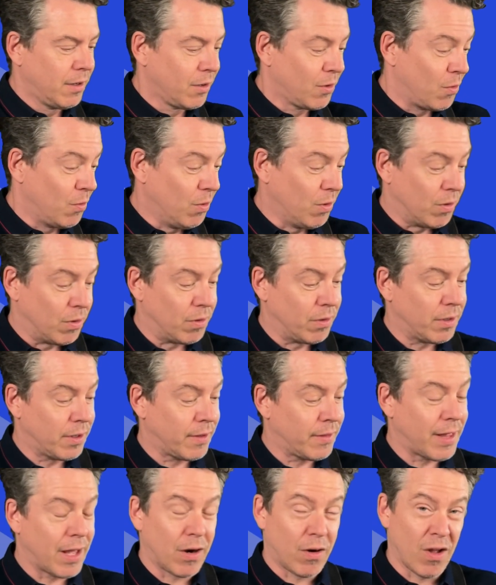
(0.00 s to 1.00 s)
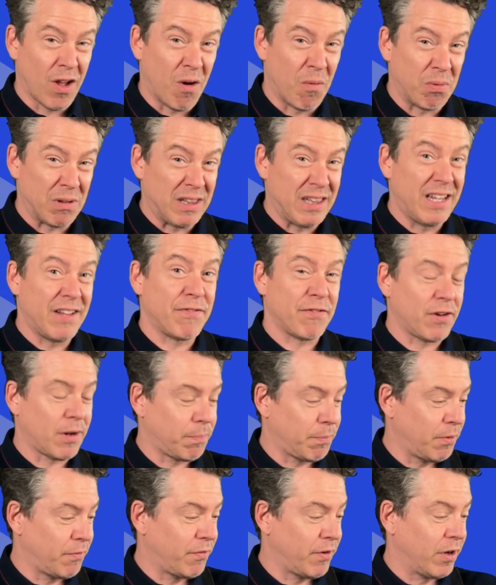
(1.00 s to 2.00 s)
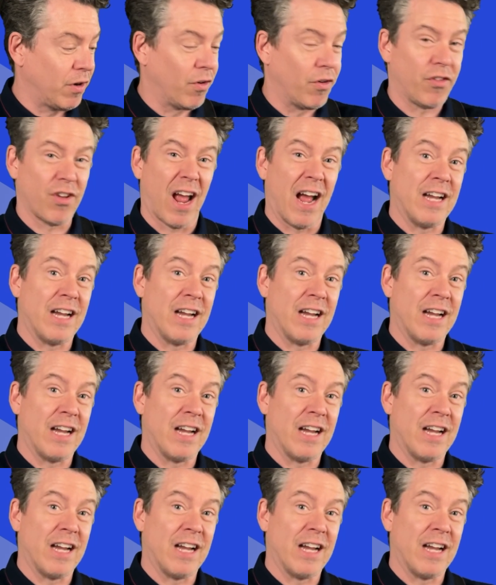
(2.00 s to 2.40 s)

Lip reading: Cool. And that'll help lift up your fingers.